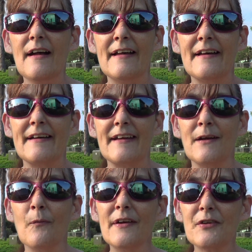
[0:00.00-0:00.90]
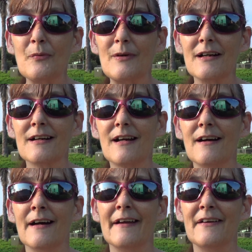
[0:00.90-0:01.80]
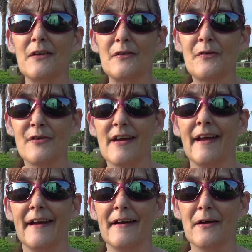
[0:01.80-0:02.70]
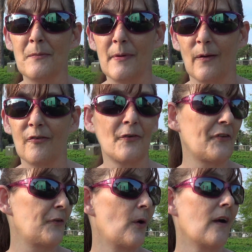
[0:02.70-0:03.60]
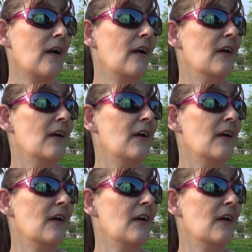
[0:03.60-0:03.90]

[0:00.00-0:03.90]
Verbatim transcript: uh, and went to work on creating a beautiful store.